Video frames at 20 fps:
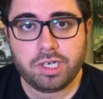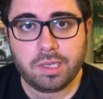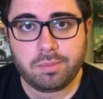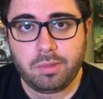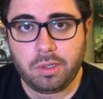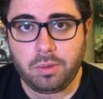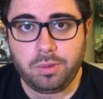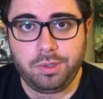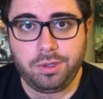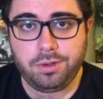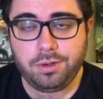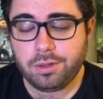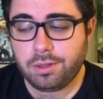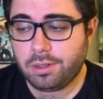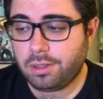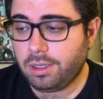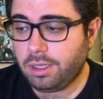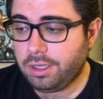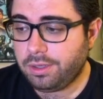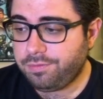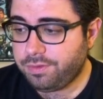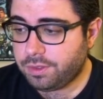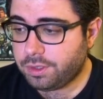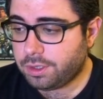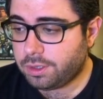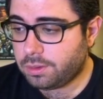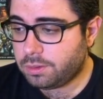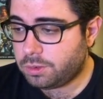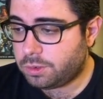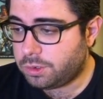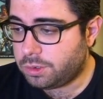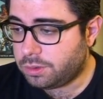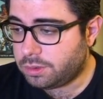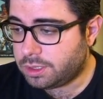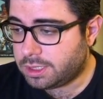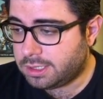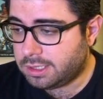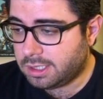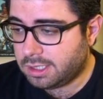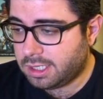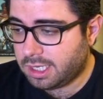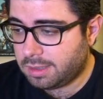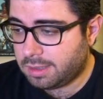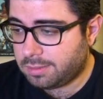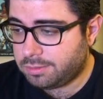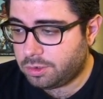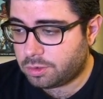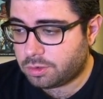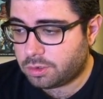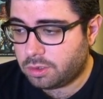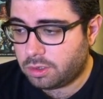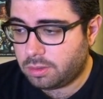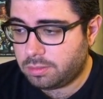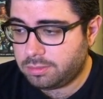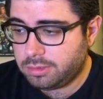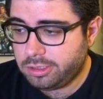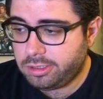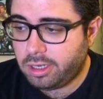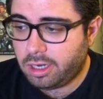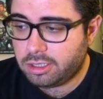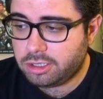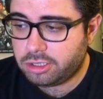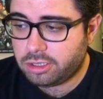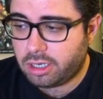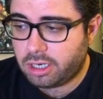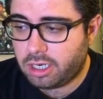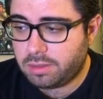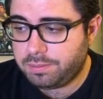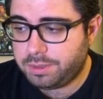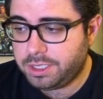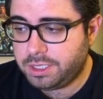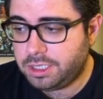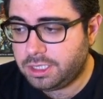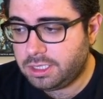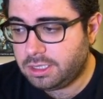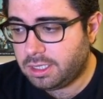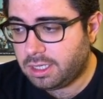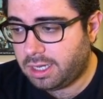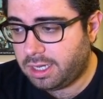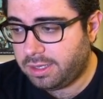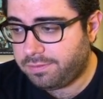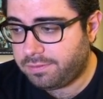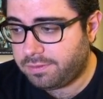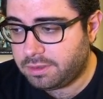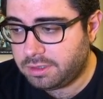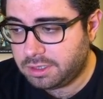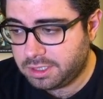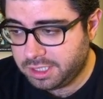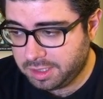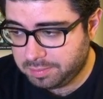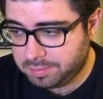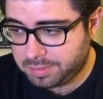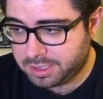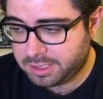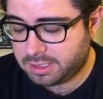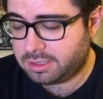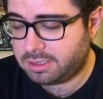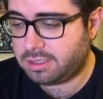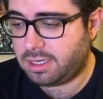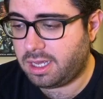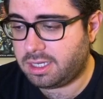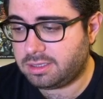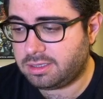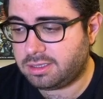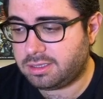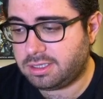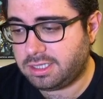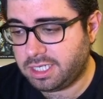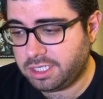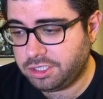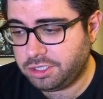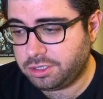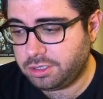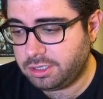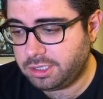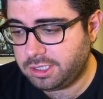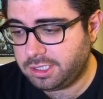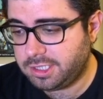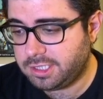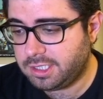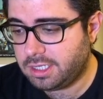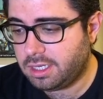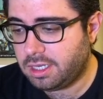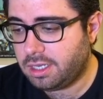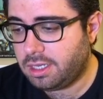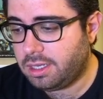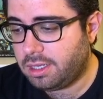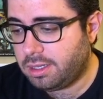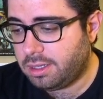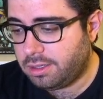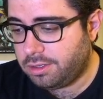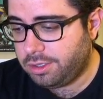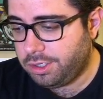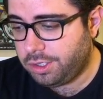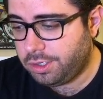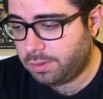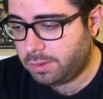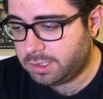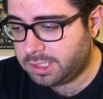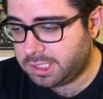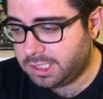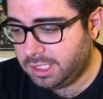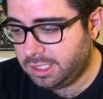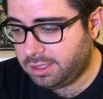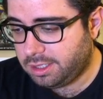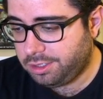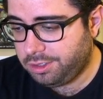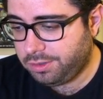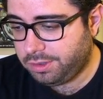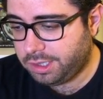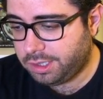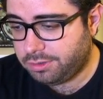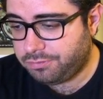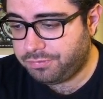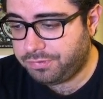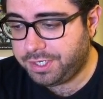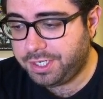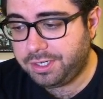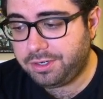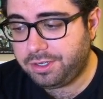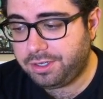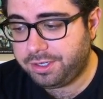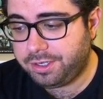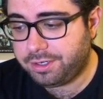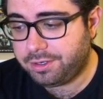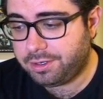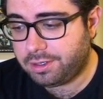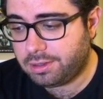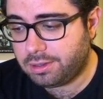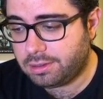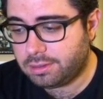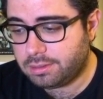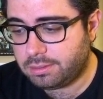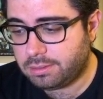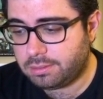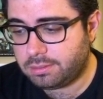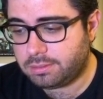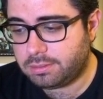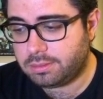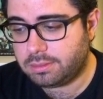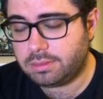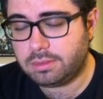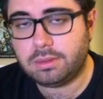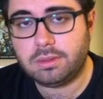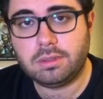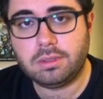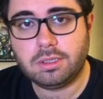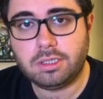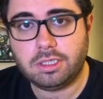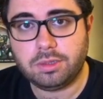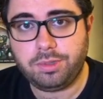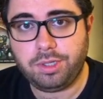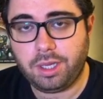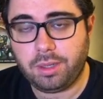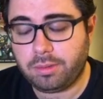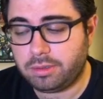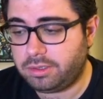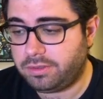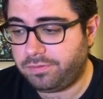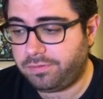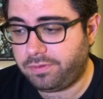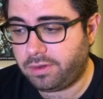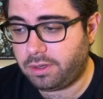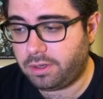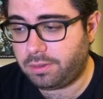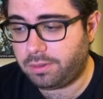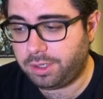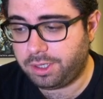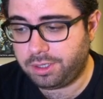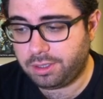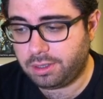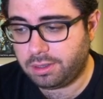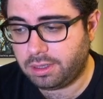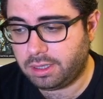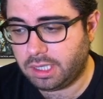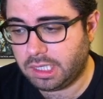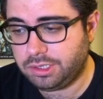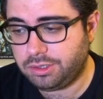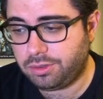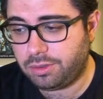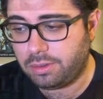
uploaded. If you go to github.com/rpg-tips/sessions, you will see that you can read it here to be able to follow it at your